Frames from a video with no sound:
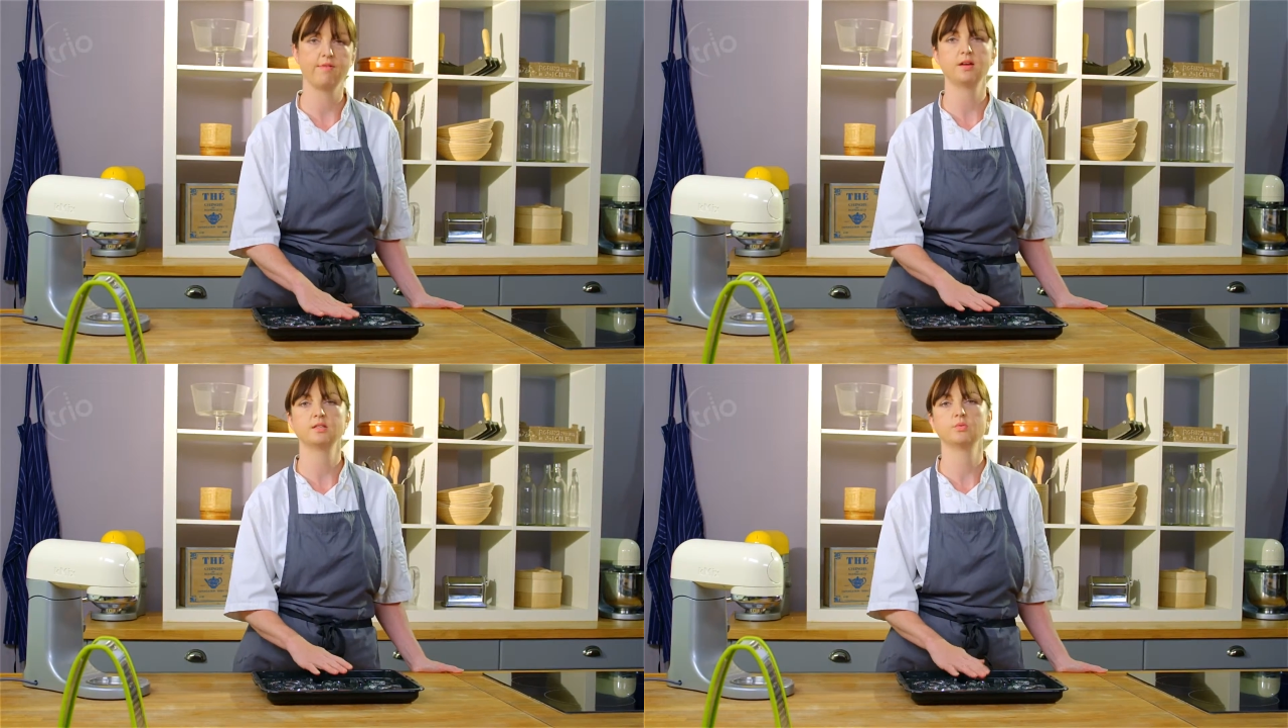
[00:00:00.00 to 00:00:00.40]

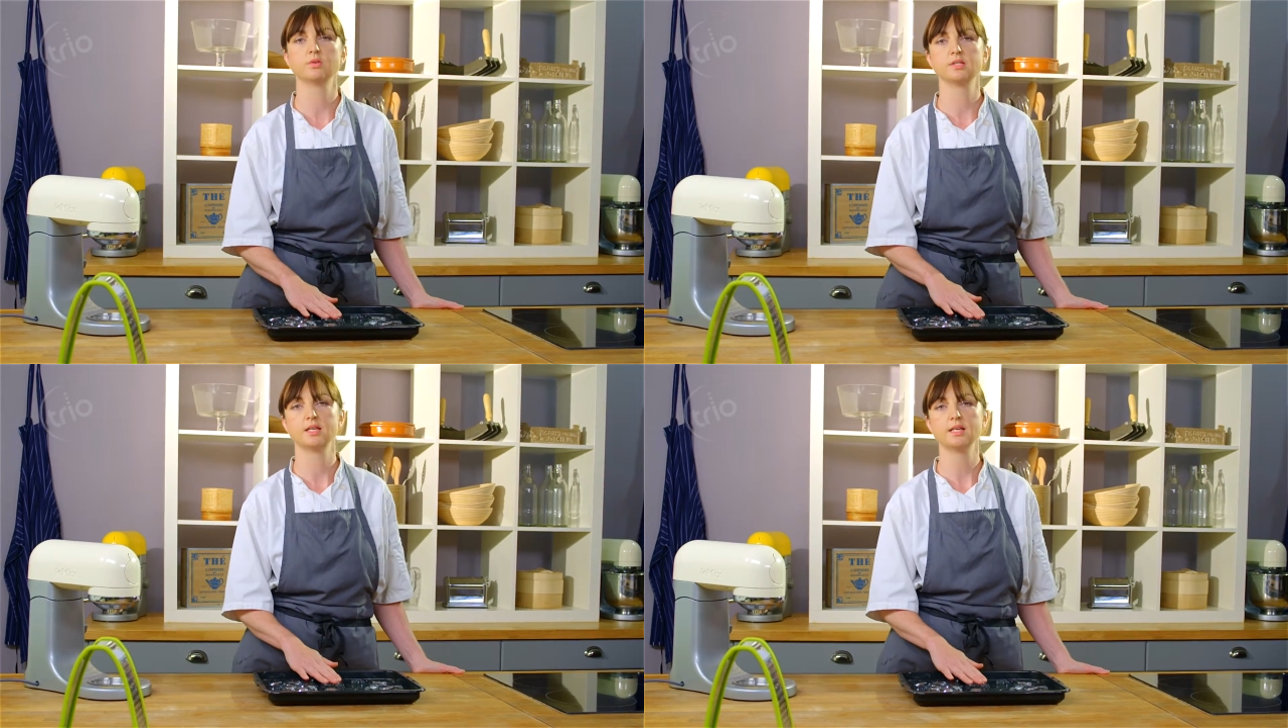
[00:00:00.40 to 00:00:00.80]
ice
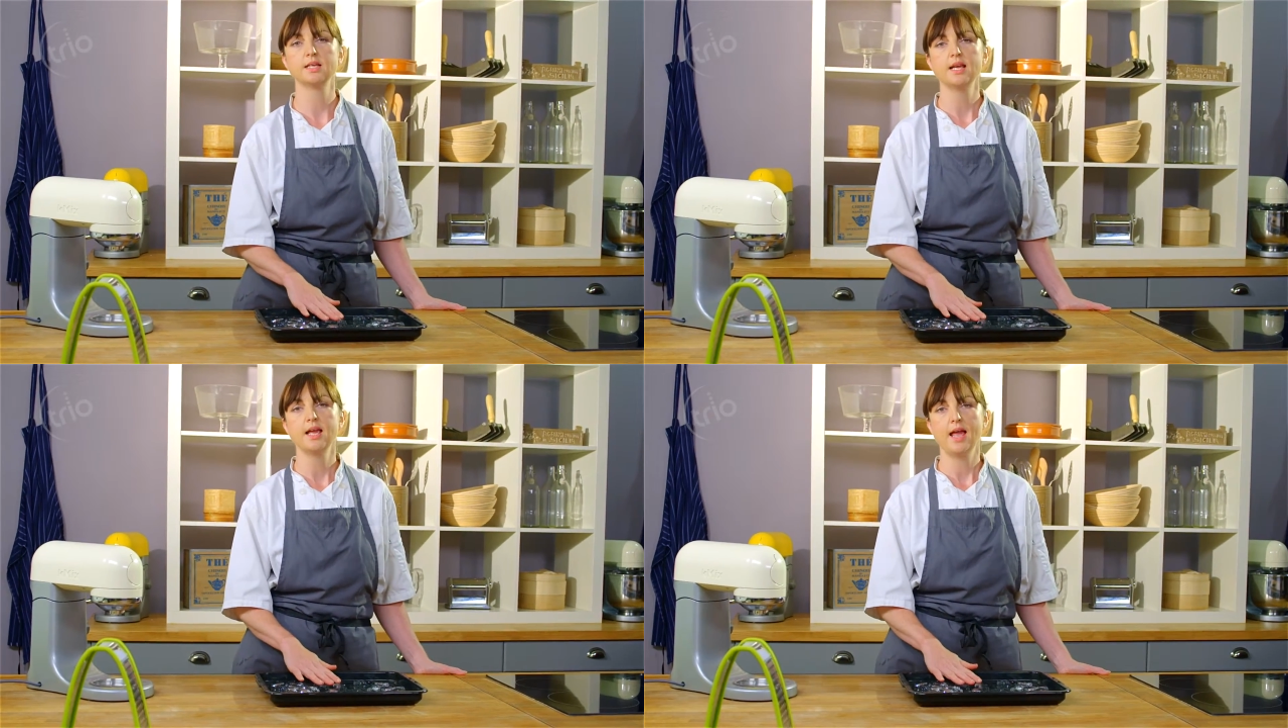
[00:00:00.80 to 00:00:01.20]
water,
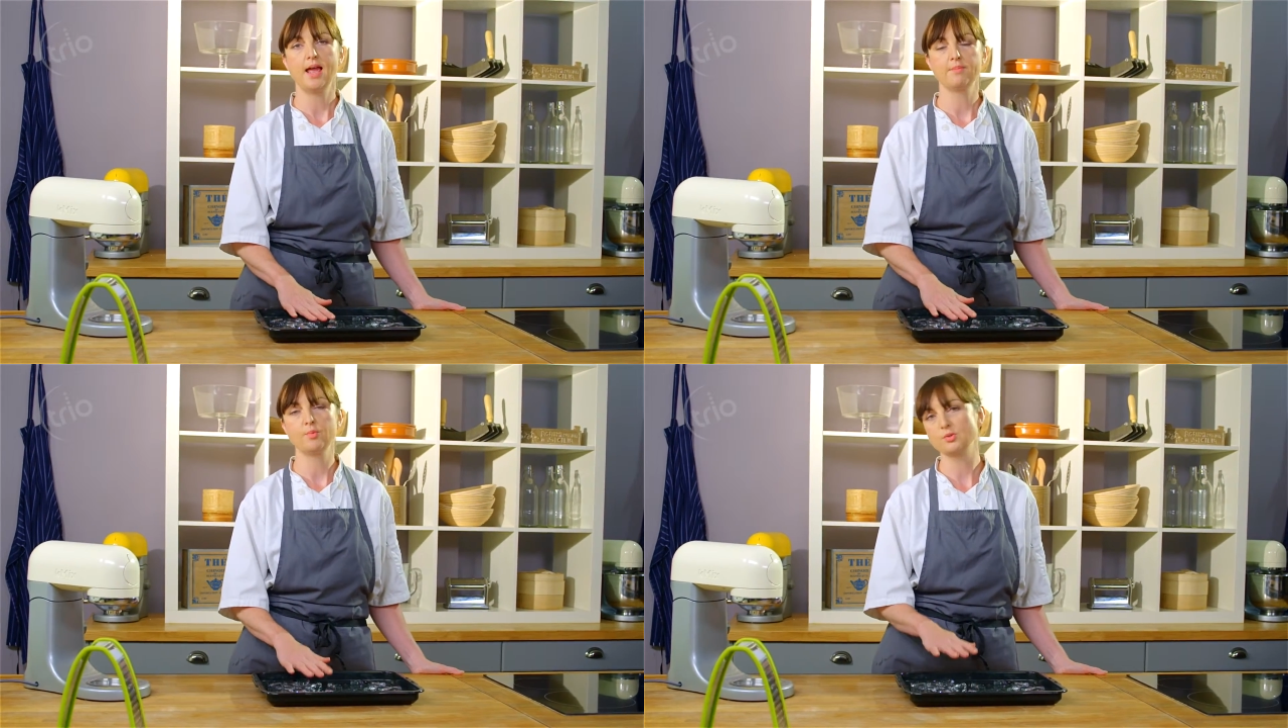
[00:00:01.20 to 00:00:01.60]

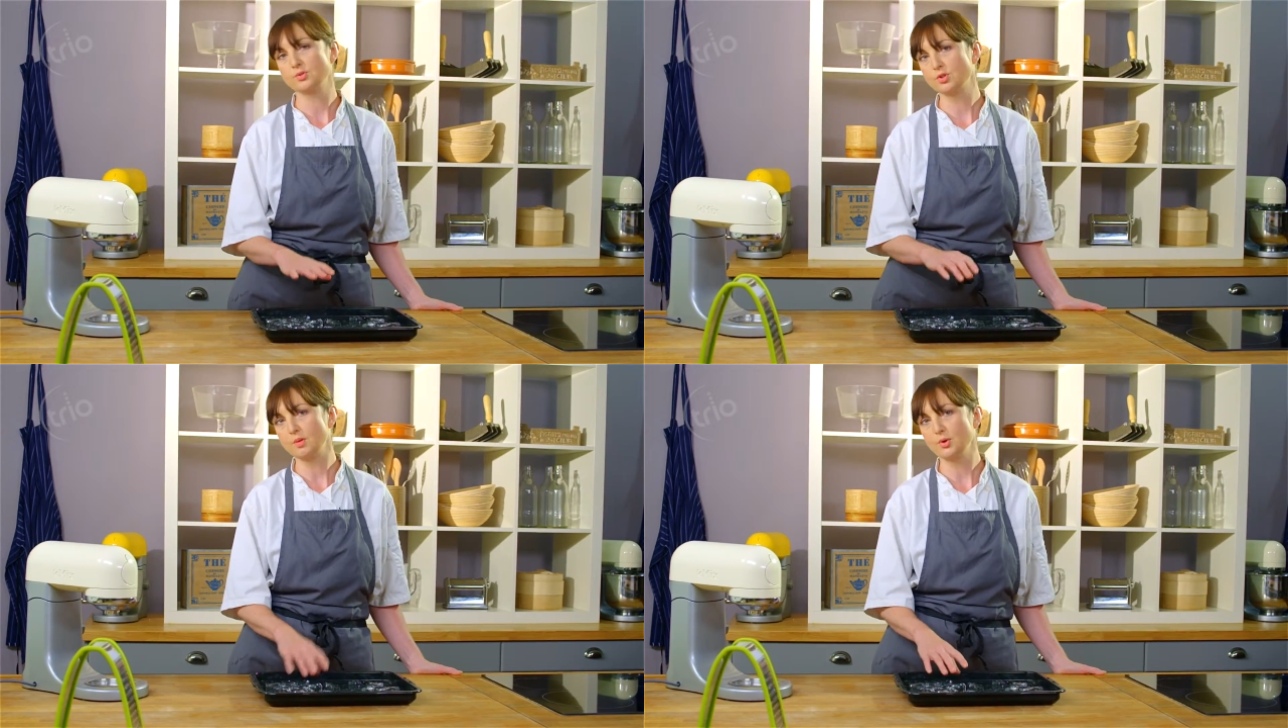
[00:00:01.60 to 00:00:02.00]
which will
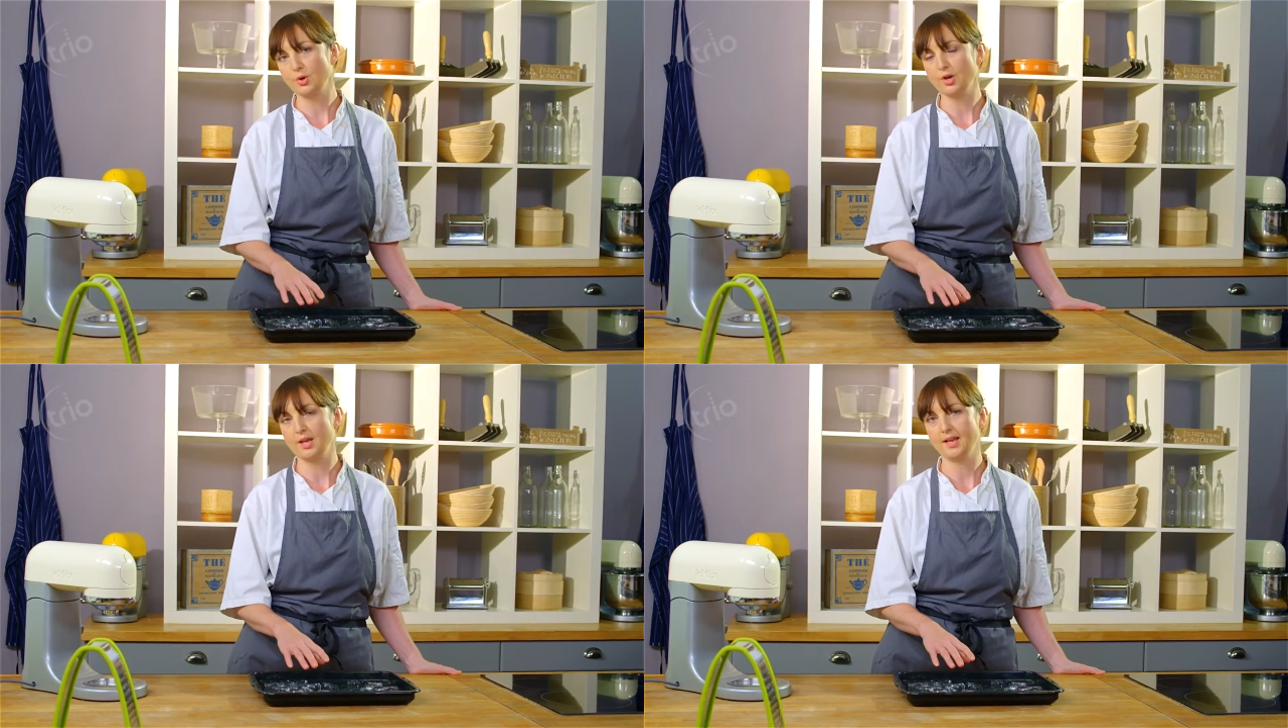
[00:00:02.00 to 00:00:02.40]
stop the
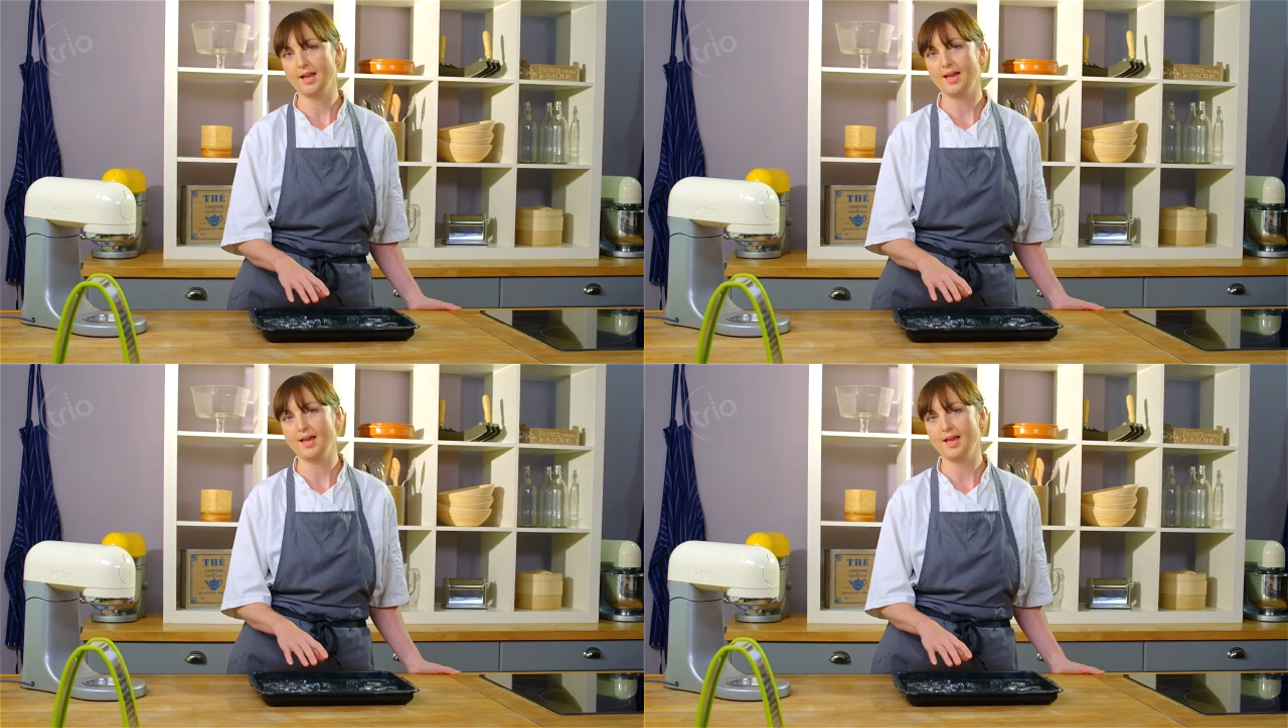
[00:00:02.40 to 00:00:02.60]
cooking